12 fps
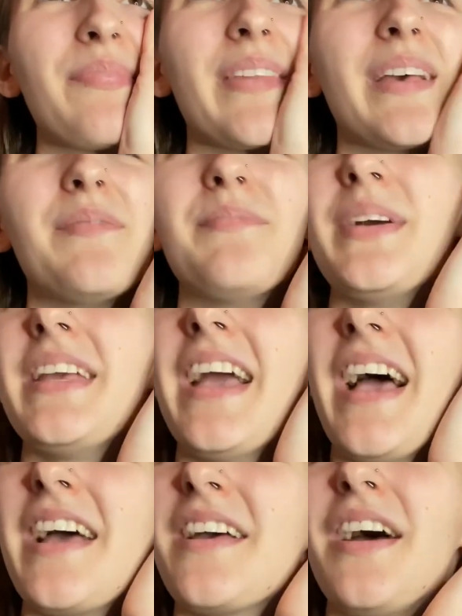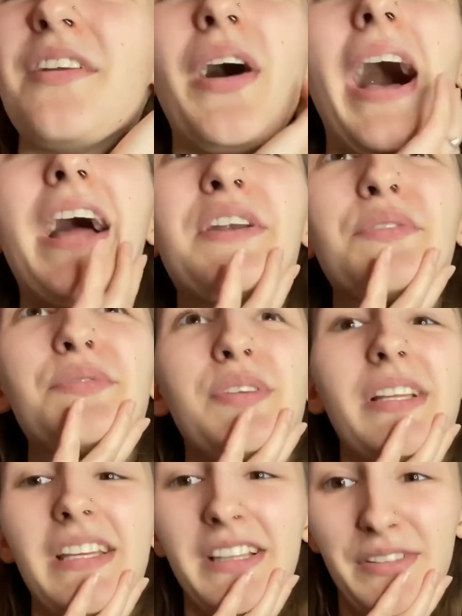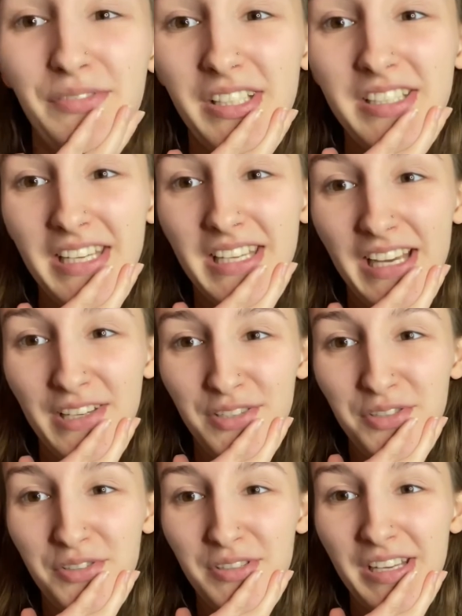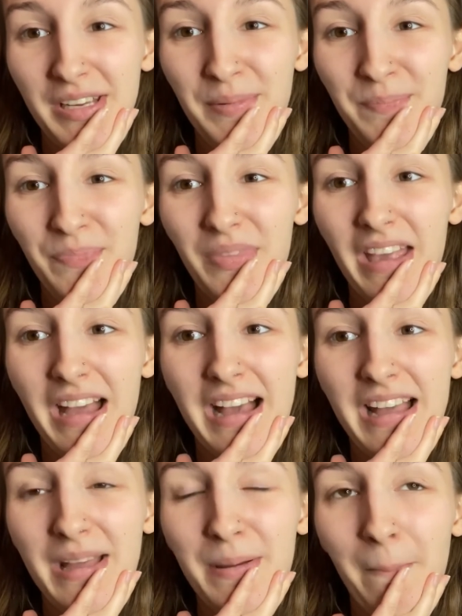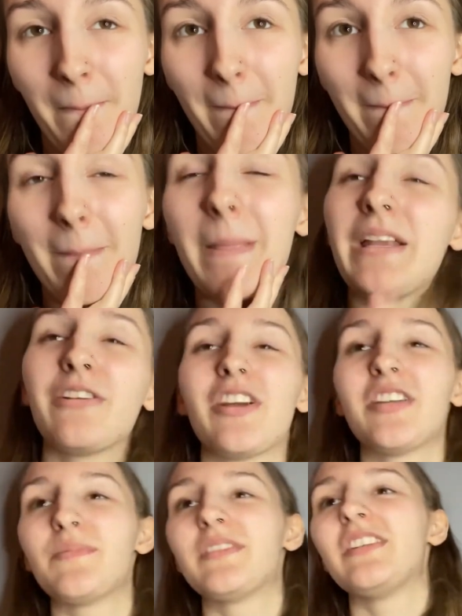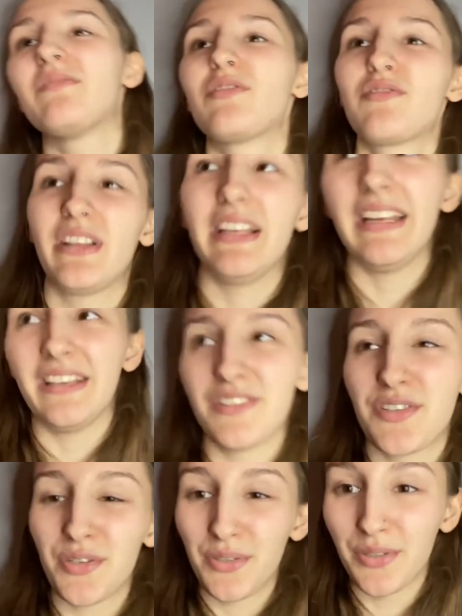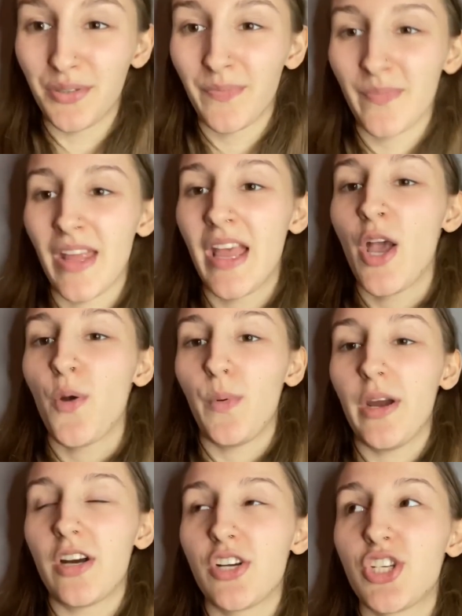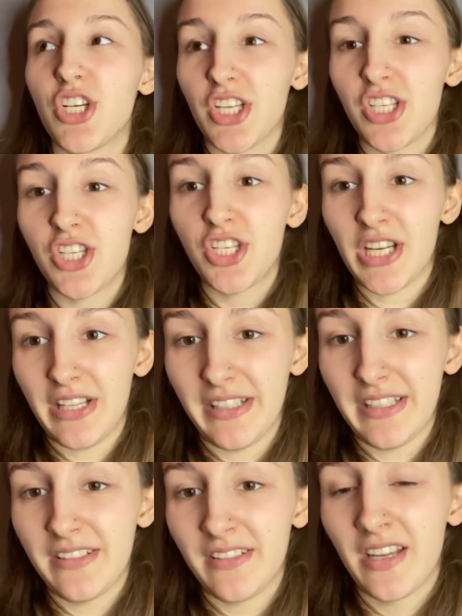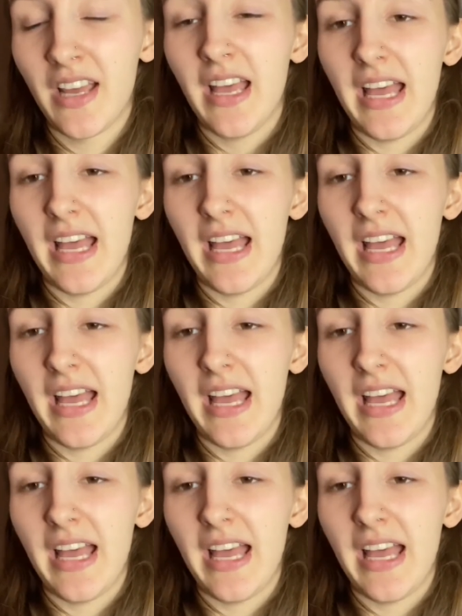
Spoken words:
But yeah, no, I had a really lovely day yesterday. And Christmas Eve was really nice too. We are just chilling.